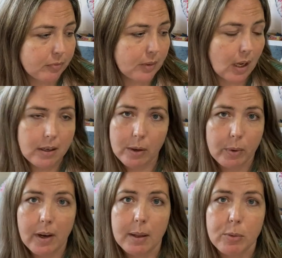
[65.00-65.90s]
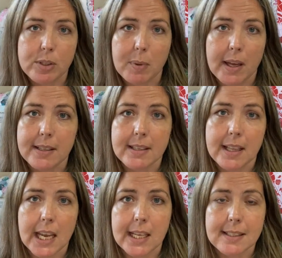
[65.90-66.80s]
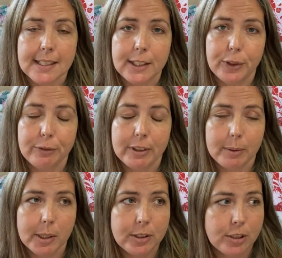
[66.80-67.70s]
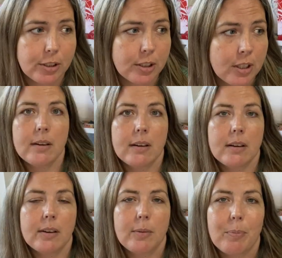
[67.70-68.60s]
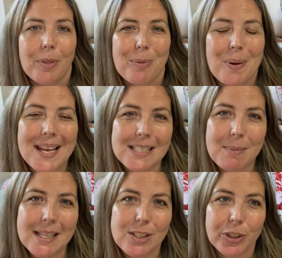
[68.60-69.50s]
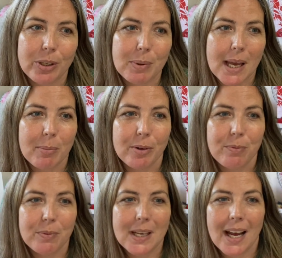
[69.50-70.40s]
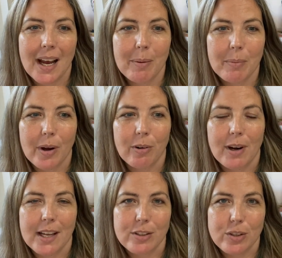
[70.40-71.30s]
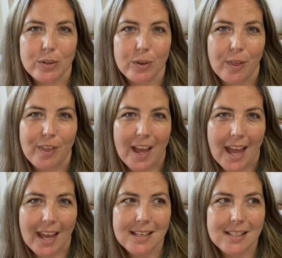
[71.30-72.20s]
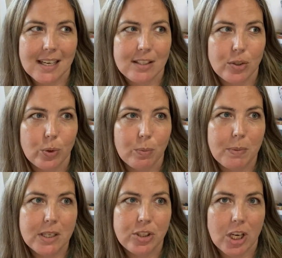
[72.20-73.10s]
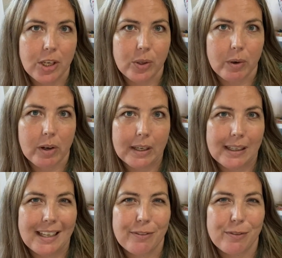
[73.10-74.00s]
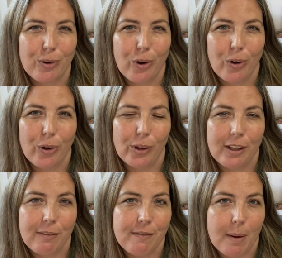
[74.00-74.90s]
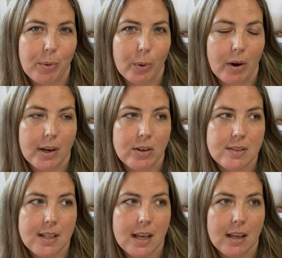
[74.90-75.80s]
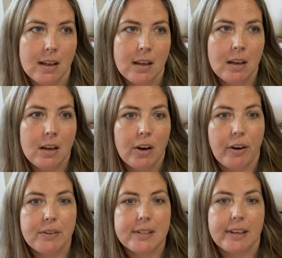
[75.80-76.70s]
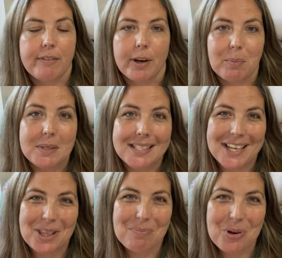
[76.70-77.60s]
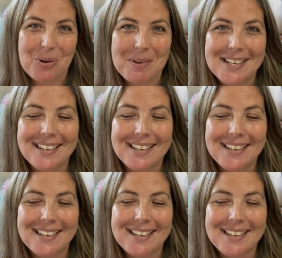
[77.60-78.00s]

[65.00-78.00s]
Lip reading: I don't want any more spiders in the house, thank you very much. But the pest man's not going to be able to come around to do that until mid-January, if not early February, because they're obviously very busy at the moment.